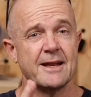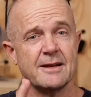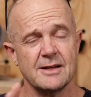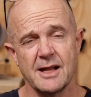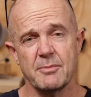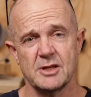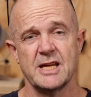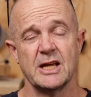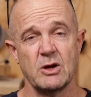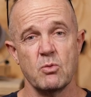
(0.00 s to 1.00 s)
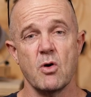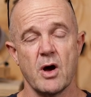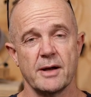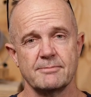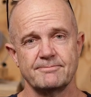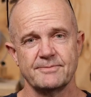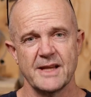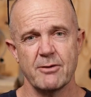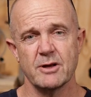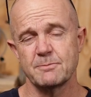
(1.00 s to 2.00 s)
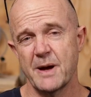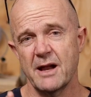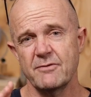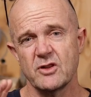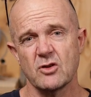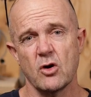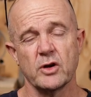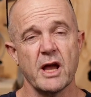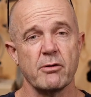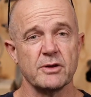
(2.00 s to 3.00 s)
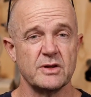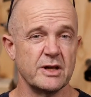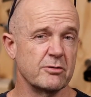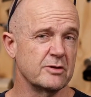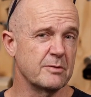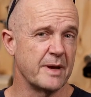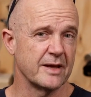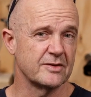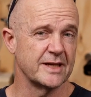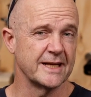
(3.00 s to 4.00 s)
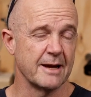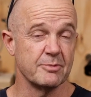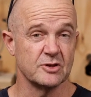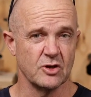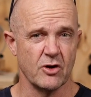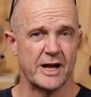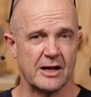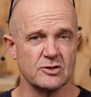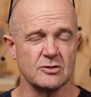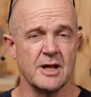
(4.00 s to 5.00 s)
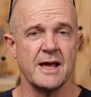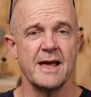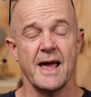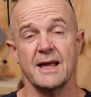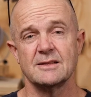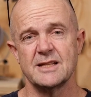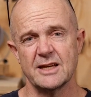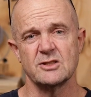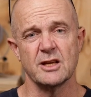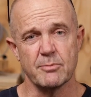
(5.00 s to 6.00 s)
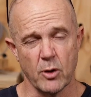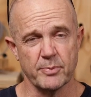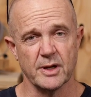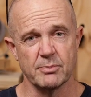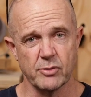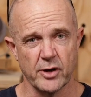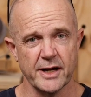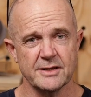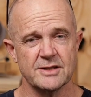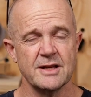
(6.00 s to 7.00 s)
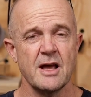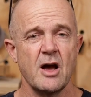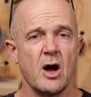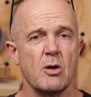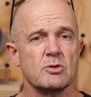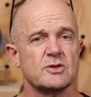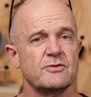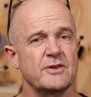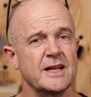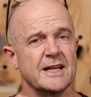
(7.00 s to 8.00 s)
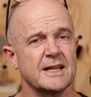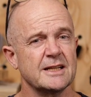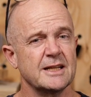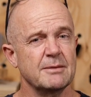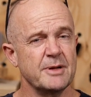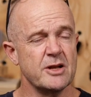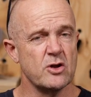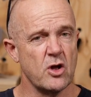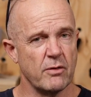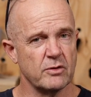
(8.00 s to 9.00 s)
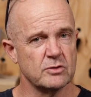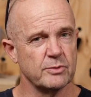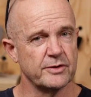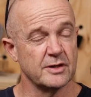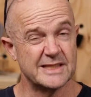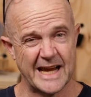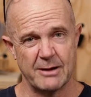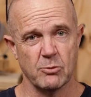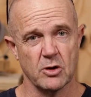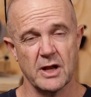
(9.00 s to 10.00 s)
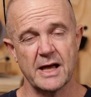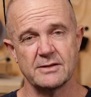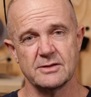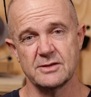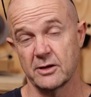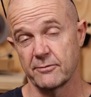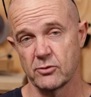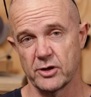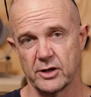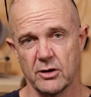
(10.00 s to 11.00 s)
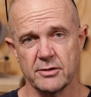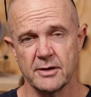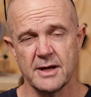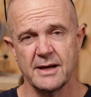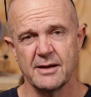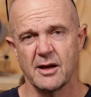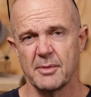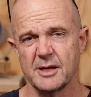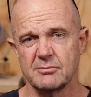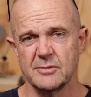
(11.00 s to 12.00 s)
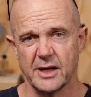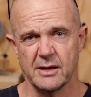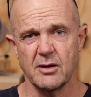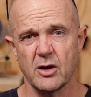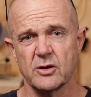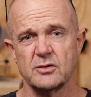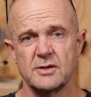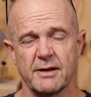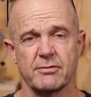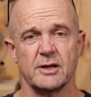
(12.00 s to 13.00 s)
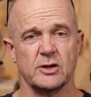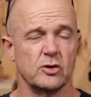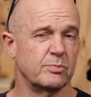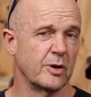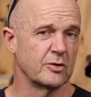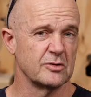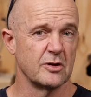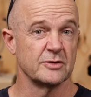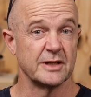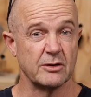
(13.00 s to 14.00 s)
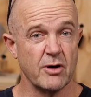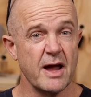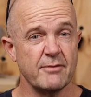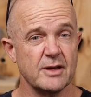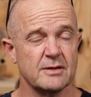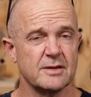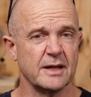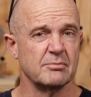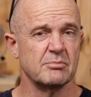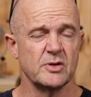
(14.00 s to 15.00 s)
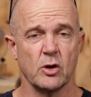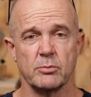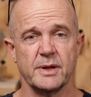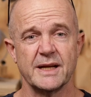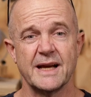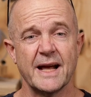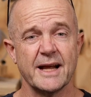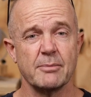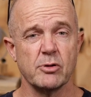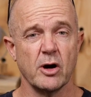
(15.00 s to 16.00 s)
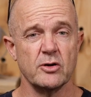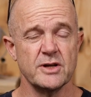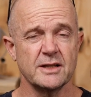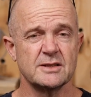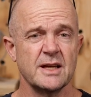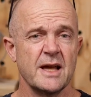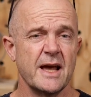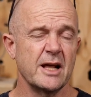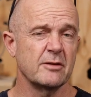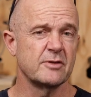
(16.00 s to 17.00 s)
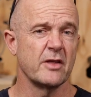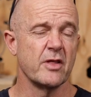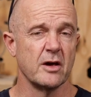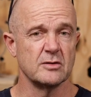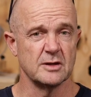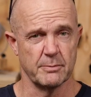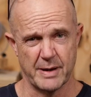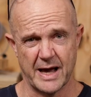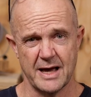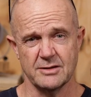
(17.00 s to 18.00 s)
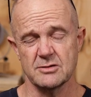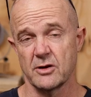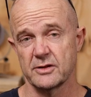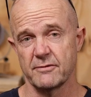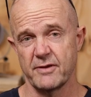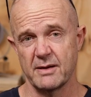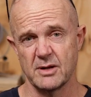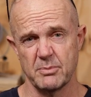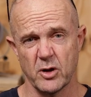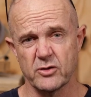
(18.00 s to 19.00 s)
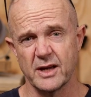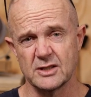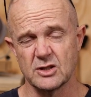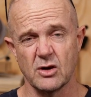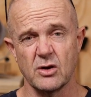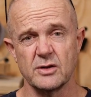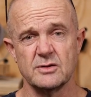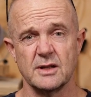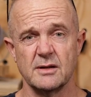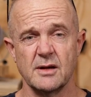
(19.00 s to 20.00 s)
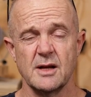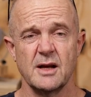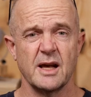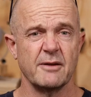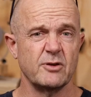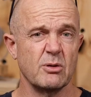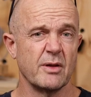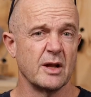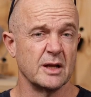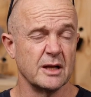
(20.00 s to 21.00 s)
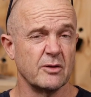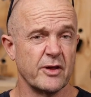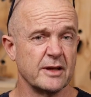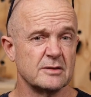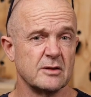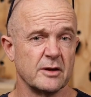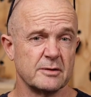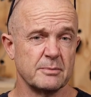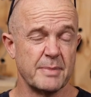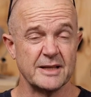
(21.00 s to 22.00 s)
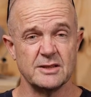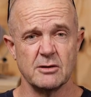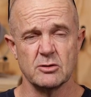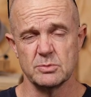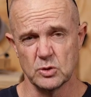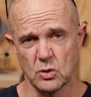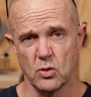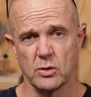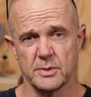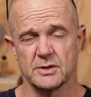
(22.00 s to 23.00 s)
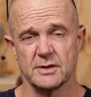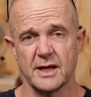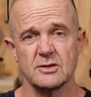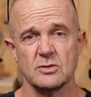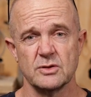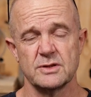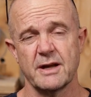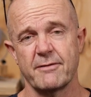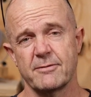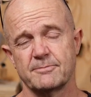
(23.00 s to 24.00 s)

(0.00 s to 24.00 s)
And let me tell you why. Now, as part of this ongoing series about setting up a side hustle and testing popular products, I was feeling a little bit nervous with the 10 watt lasers that I've already got. I mean, yeah, I could definitely do personalised engravings and the odd bit of cutout projects, and I've done those in the past, like the family birthday signs and a few other little things like some basic Christmas ornaments and that sort of stuff.